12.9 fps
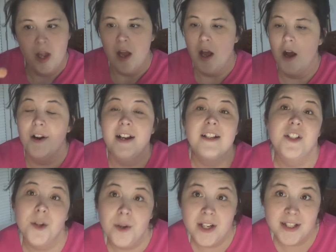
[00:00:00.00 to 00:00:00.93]
okay,
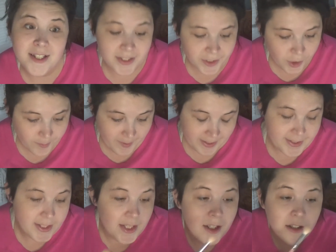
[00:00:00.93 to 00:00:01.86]
so it is a little
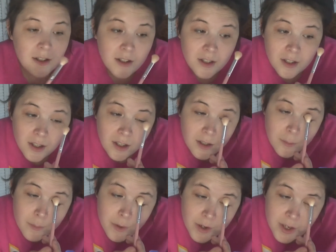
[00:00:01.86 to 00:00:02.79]
messy.
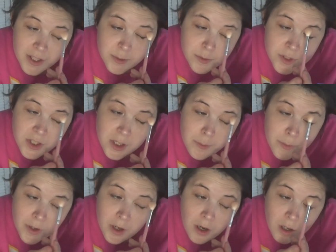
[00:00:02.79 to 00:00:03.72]
Okay, so we're just going to
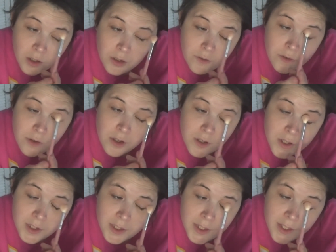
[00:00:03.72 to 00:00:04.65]
put it all over the
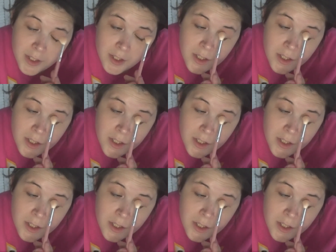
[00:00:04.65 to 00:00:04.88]
lid.